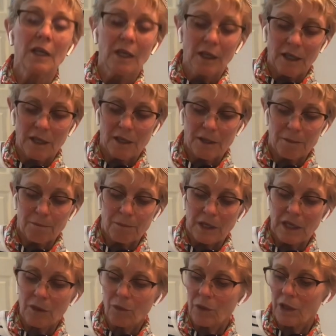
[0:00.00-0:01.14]

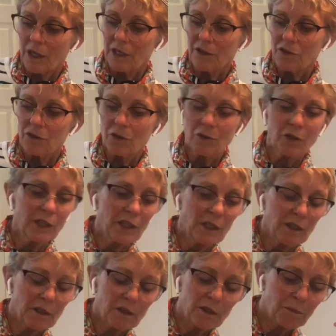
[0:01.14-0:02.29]
And when I do cooking
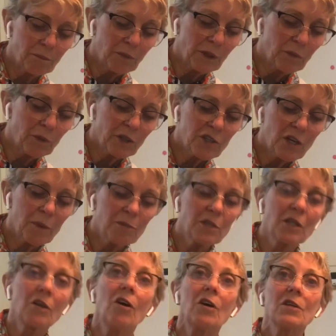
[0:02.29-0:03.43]
or bread workshops in
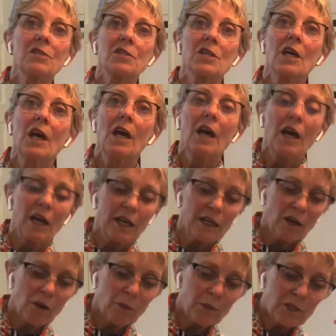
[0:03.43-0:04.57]
halls, I
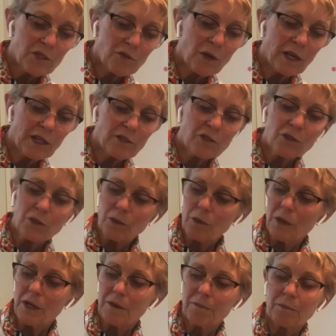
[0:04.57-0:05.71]
always try
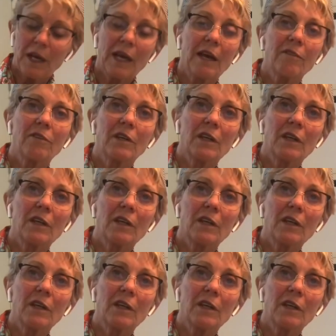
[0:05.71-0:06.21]
to have an